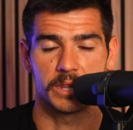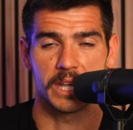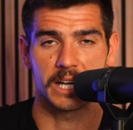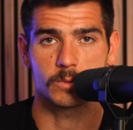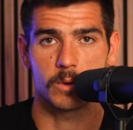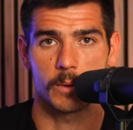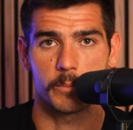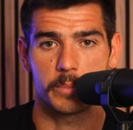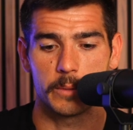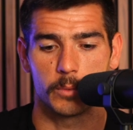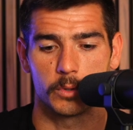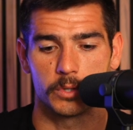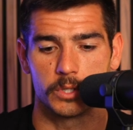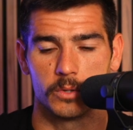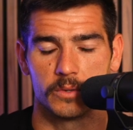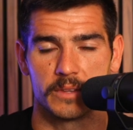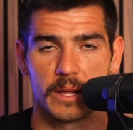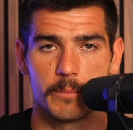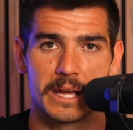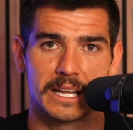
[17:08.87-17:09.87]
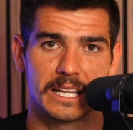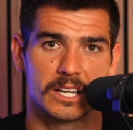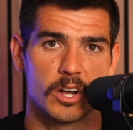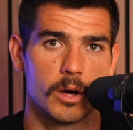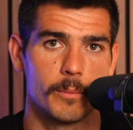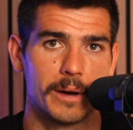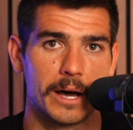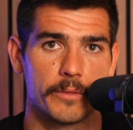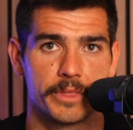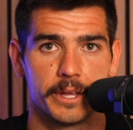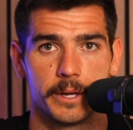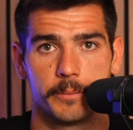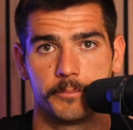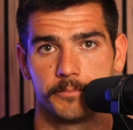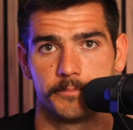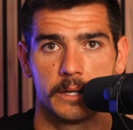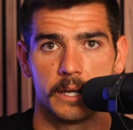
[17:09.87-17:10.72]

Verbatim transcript: that's what people do, and they make it all about them.